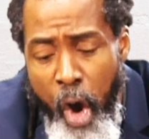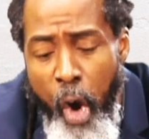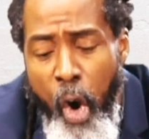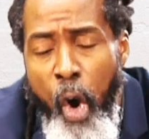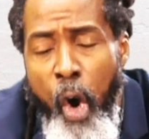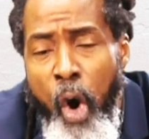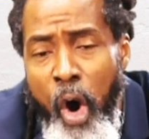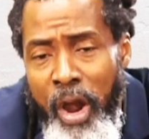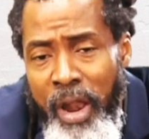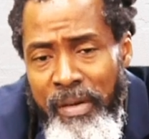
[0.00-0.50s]

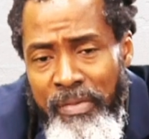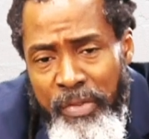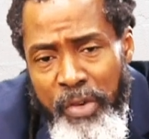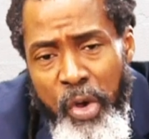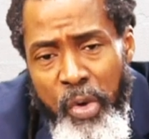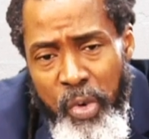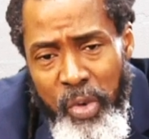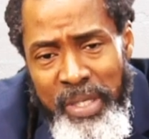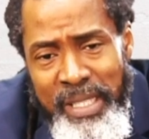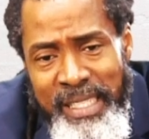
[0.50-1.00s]
All of
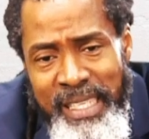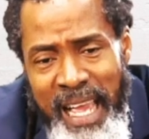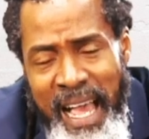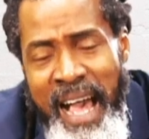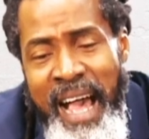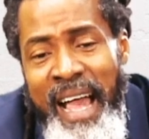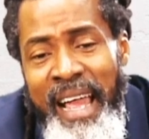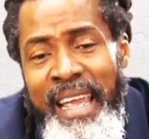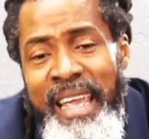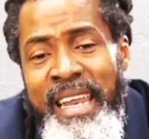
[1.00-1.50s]
those
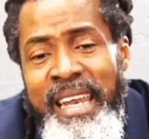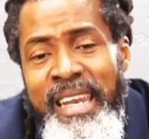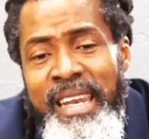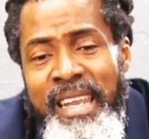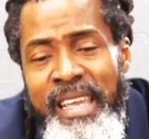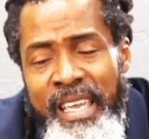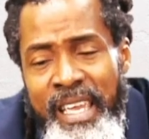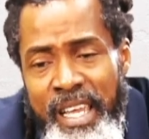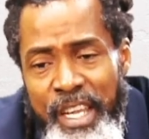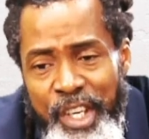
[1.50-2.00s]
are
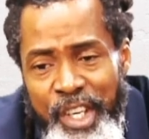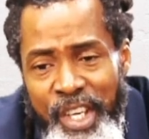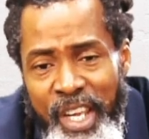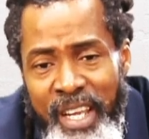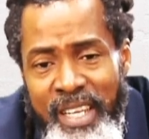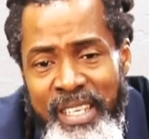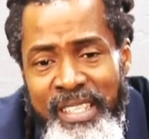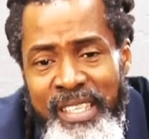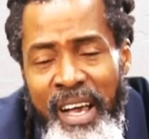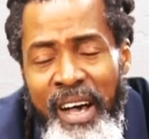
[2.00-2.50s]

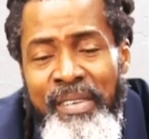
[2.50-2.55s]
indications